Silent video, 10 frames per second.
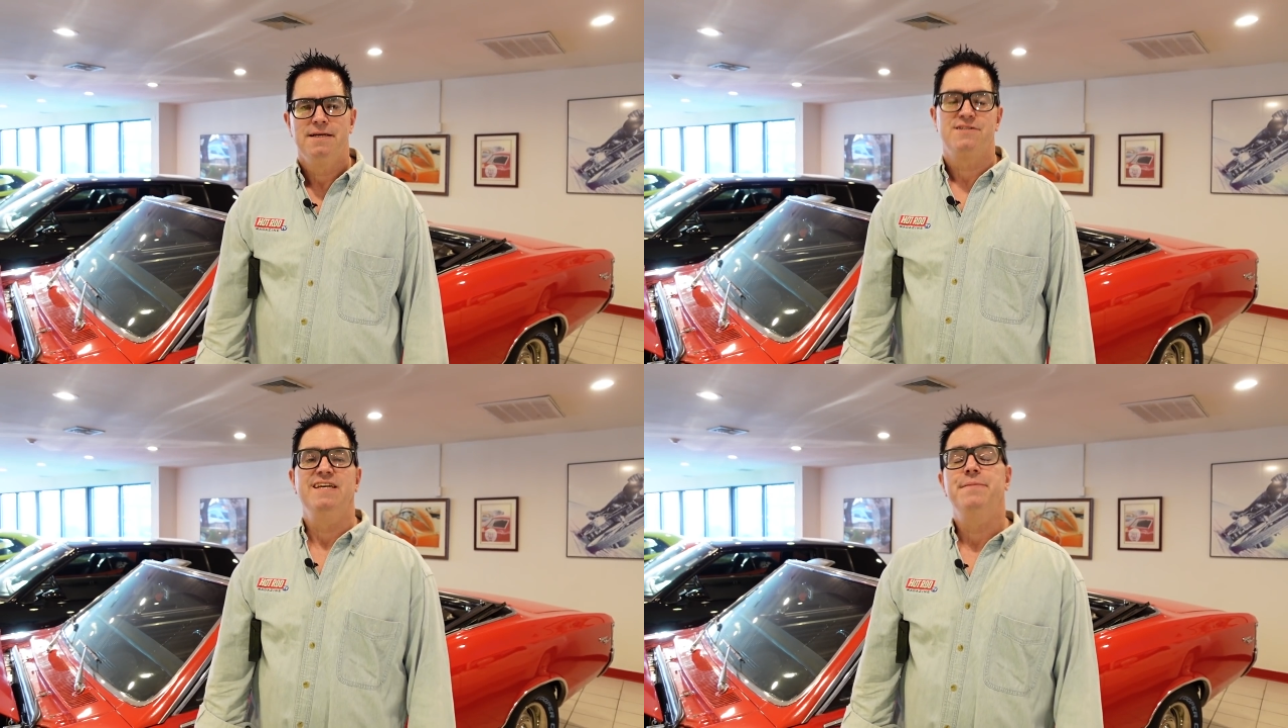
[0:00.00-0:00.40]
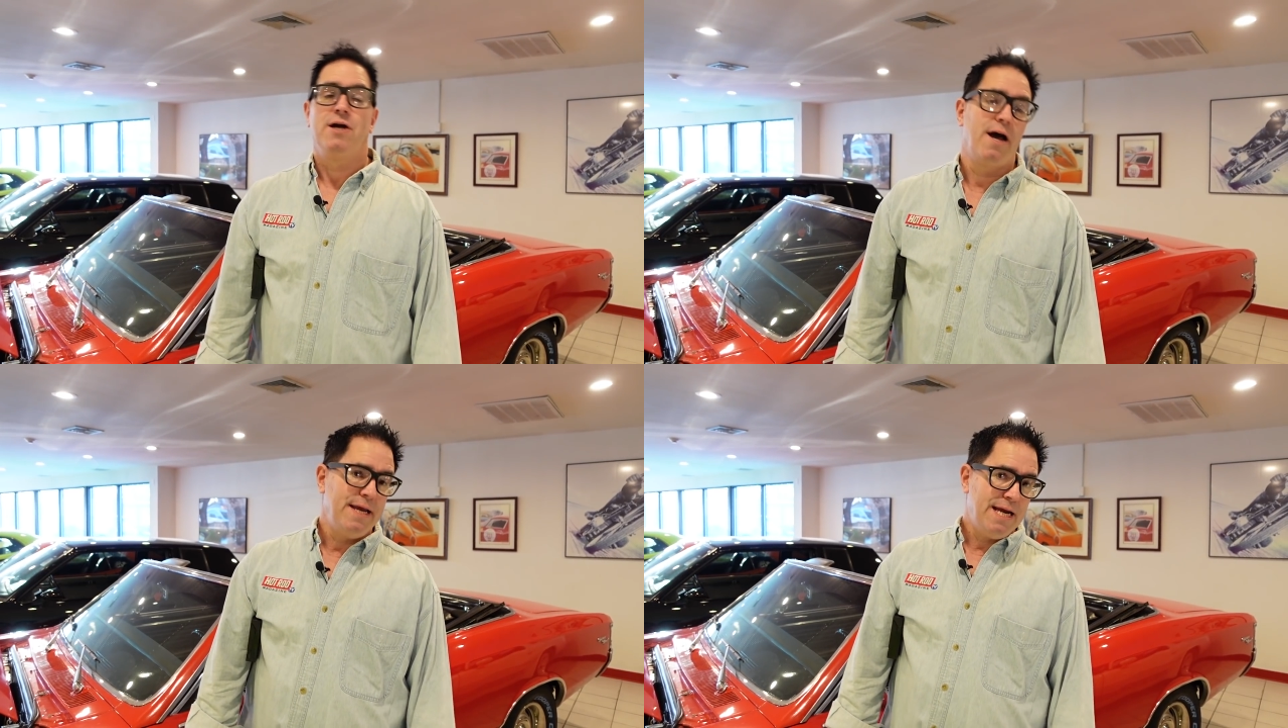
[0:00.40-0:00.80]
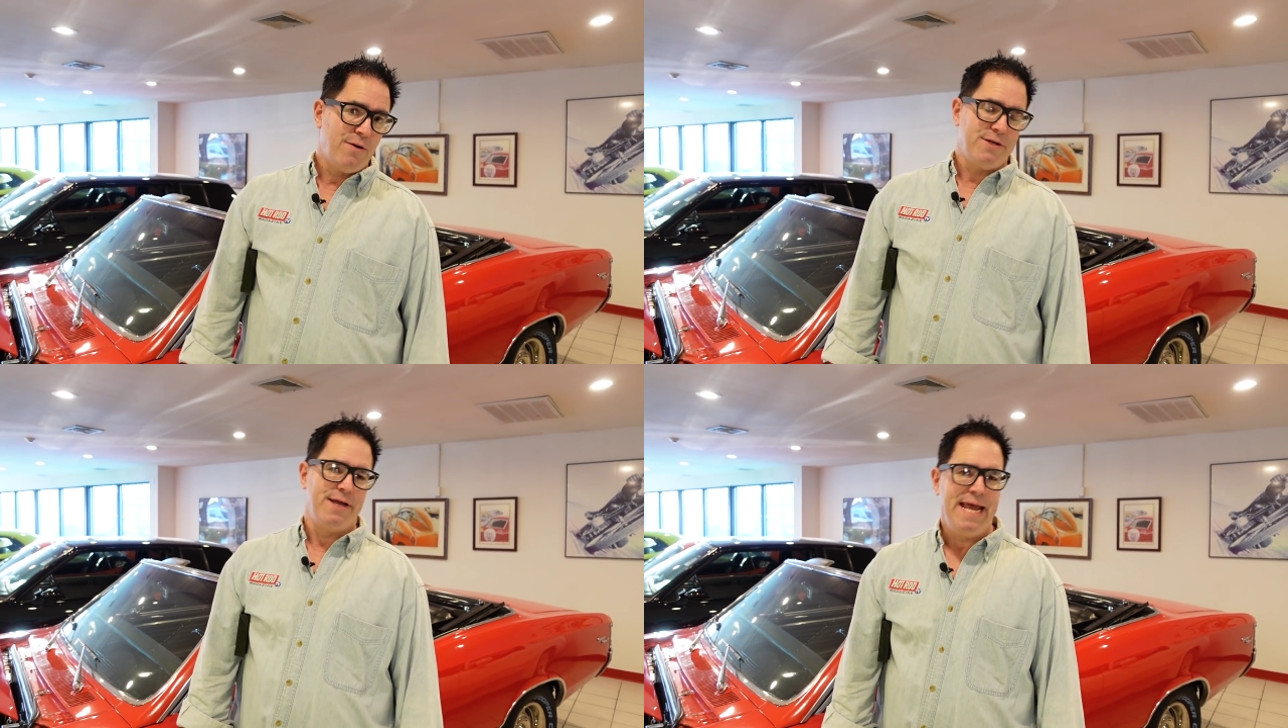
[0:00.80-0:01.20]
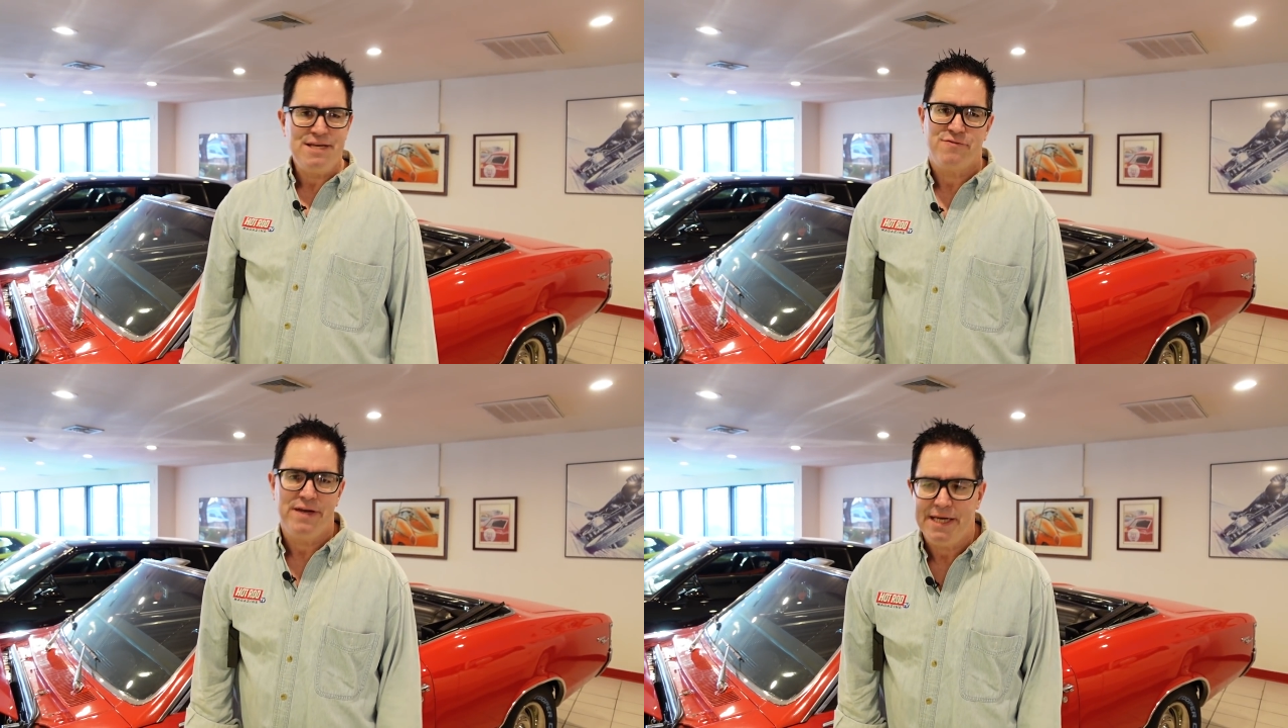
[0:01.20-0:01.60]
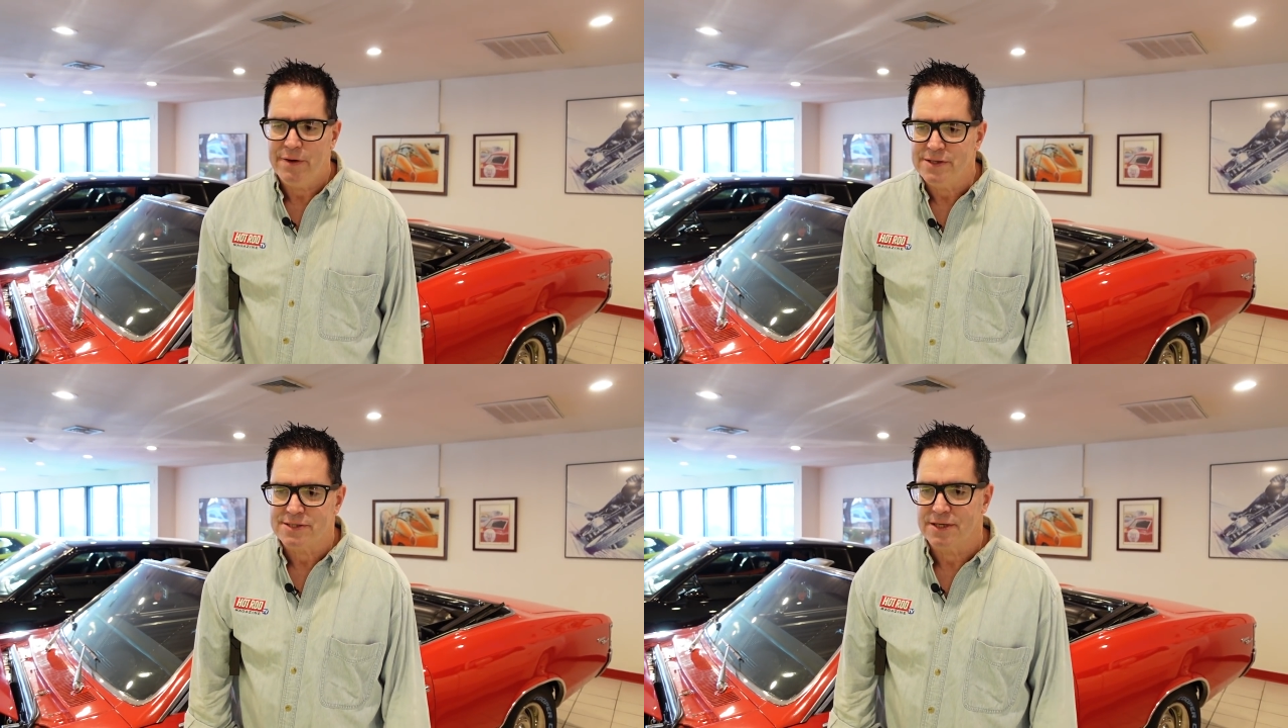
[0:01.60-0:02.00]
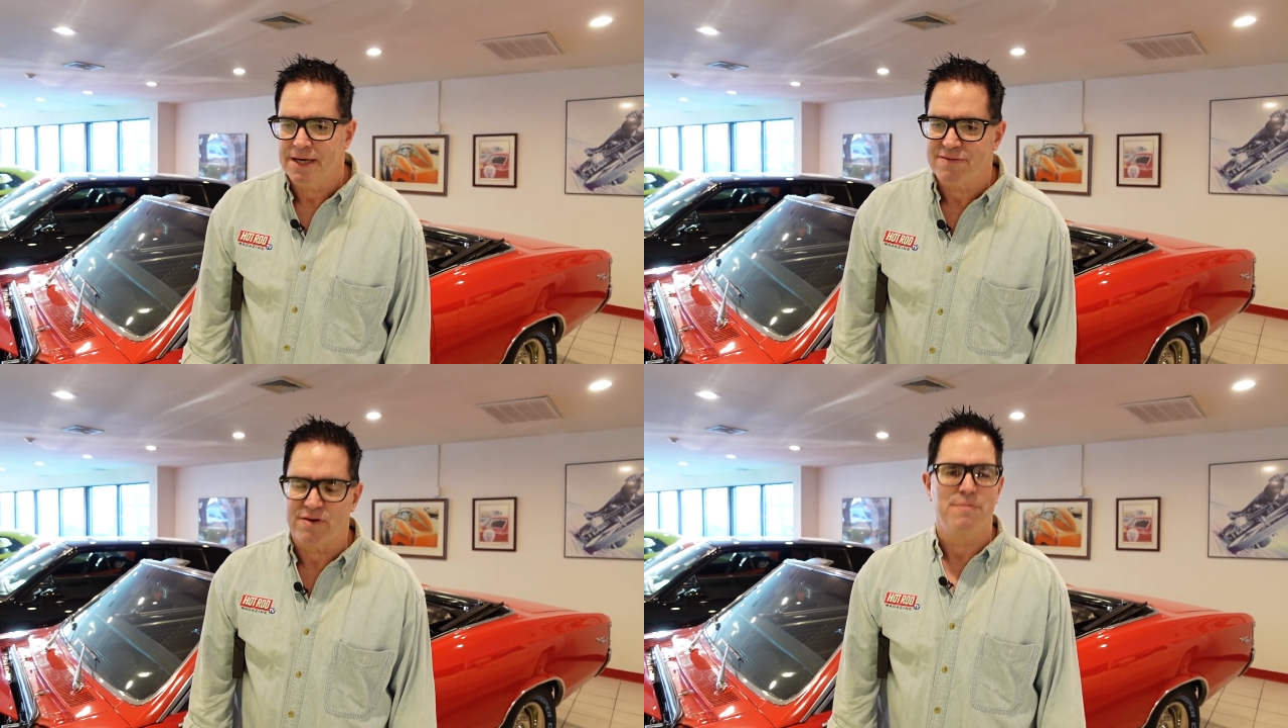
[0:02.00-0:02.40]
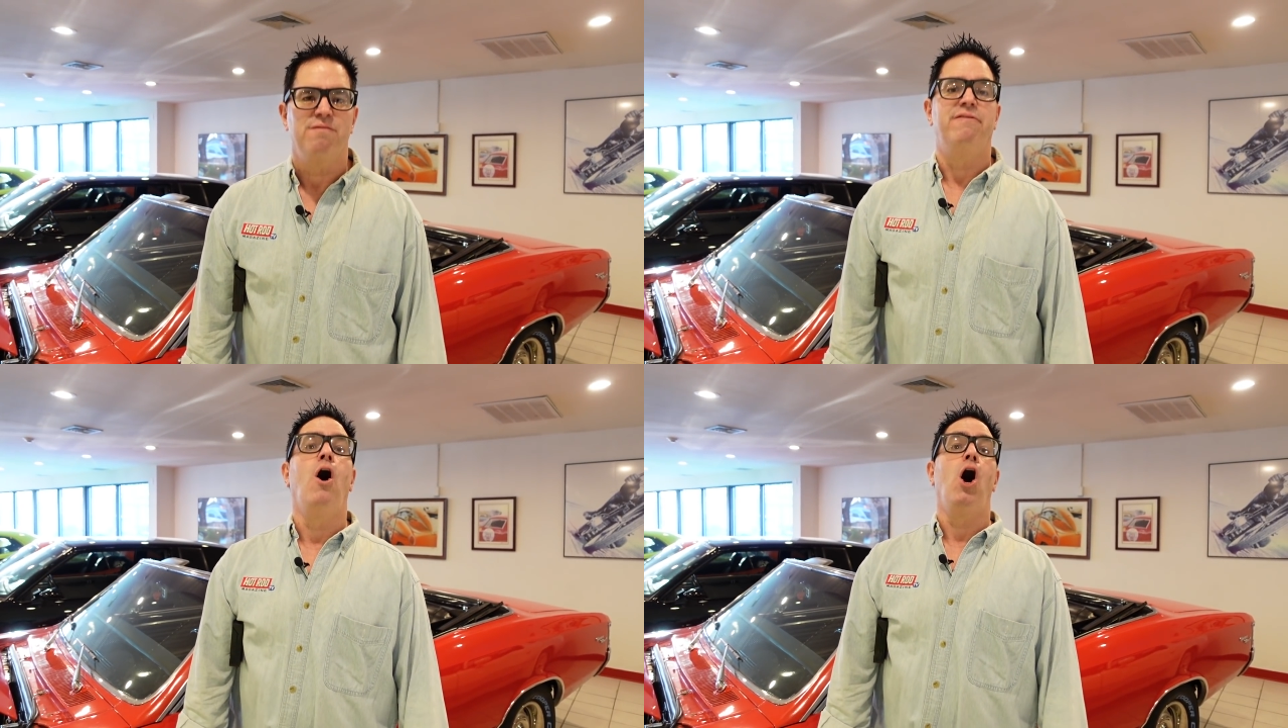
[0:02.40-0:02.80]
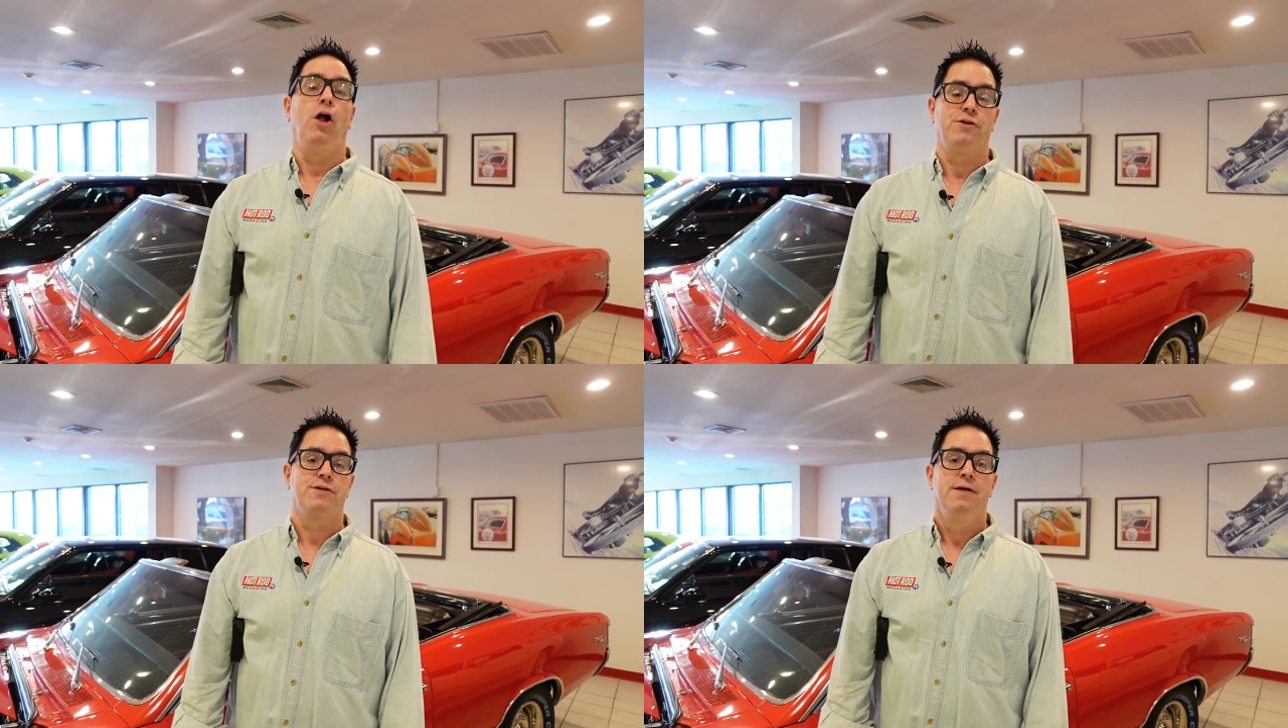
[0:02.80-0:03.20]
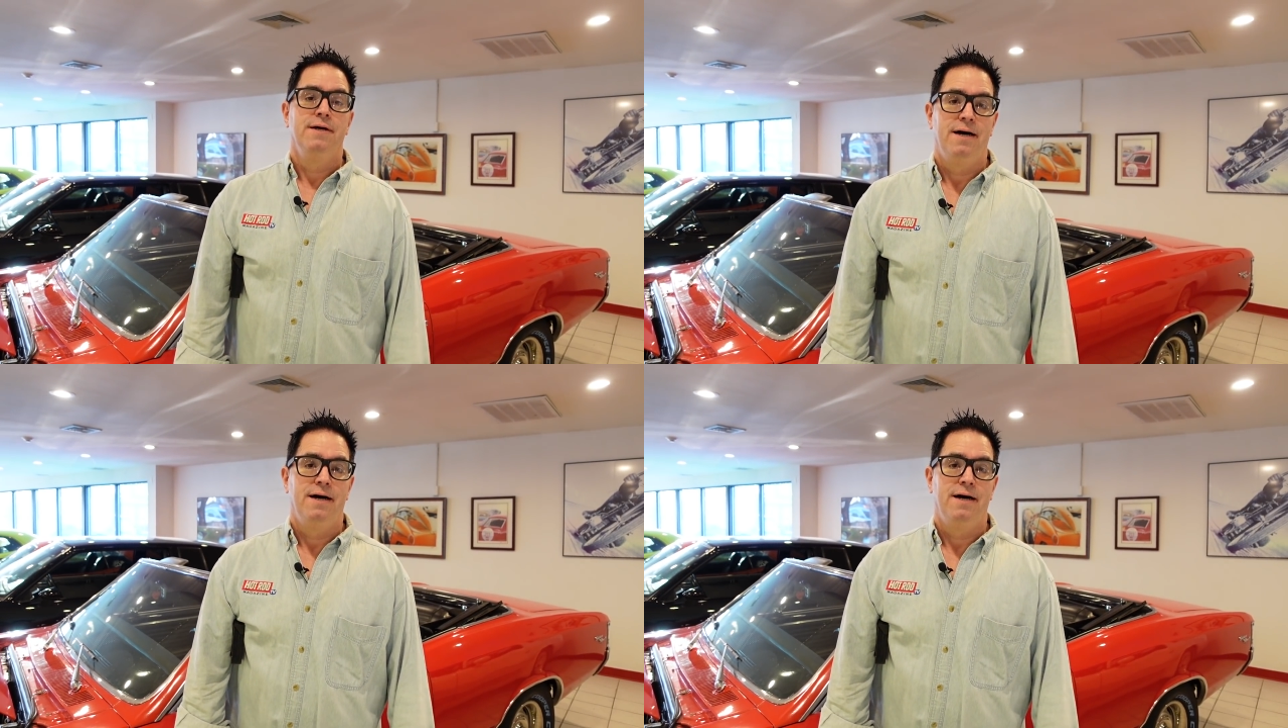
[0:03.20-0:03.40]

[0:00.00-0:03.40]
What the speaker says: Steve Mignani here, and today's video is from the vault.